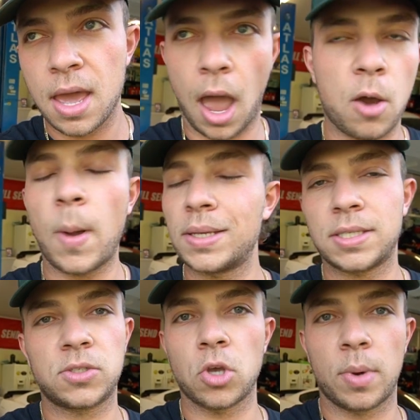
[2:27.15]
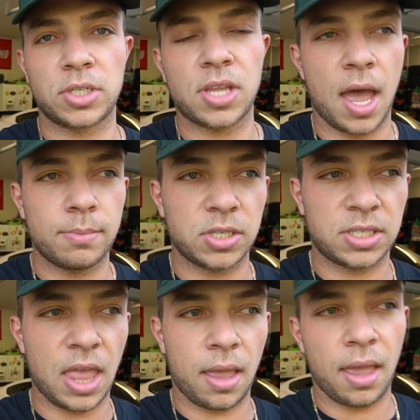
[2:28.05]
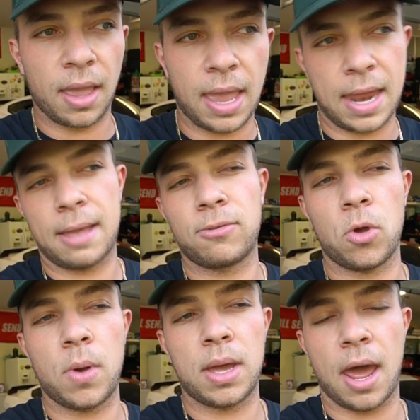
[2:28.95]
I wasted so much time just thinking, can I do it?